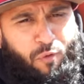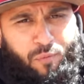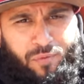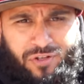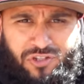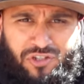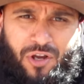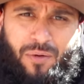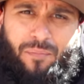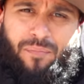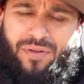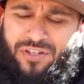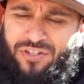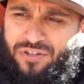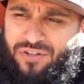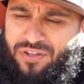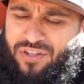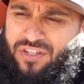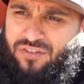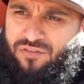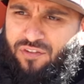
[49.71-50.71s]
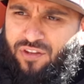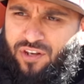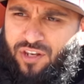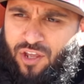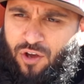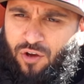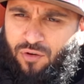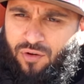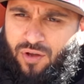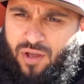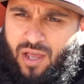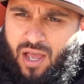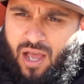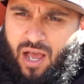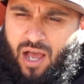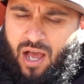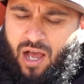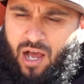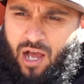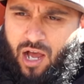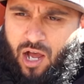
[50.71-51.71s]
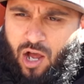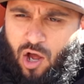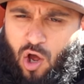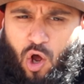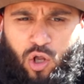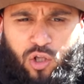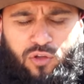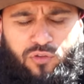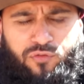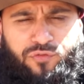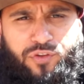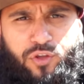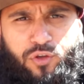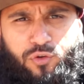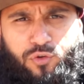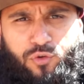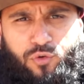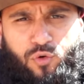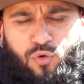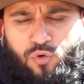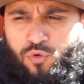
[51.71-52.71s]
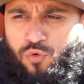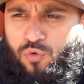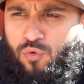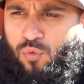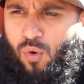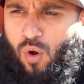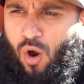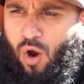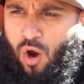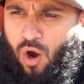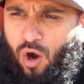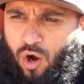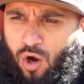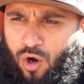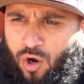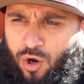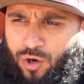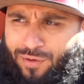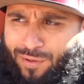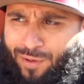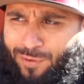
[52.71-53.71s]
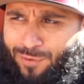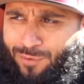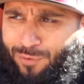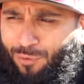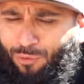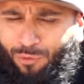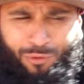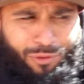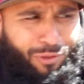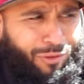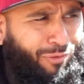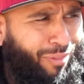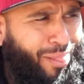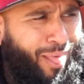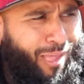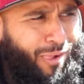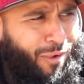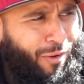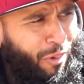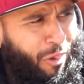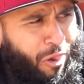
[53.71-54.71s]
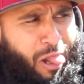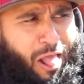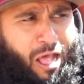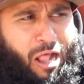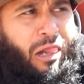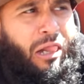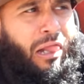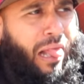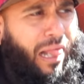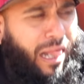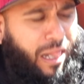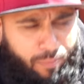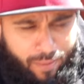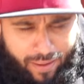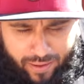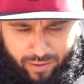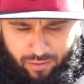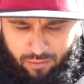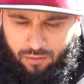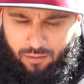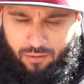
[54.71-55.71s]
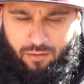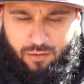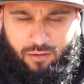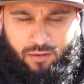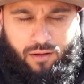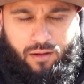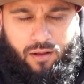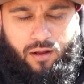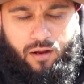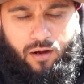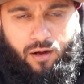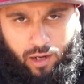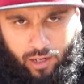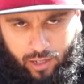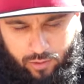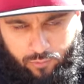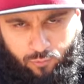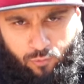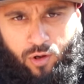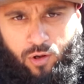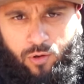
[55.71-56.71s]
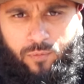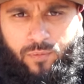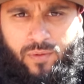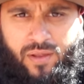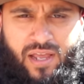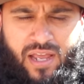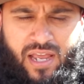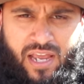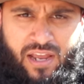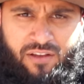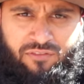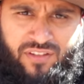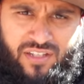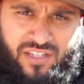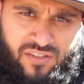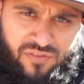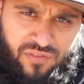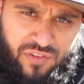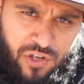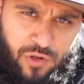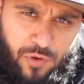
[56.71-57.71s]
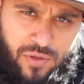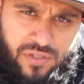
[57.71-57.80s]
we jump into this video, all of you who are like, click. Alright, well, if this video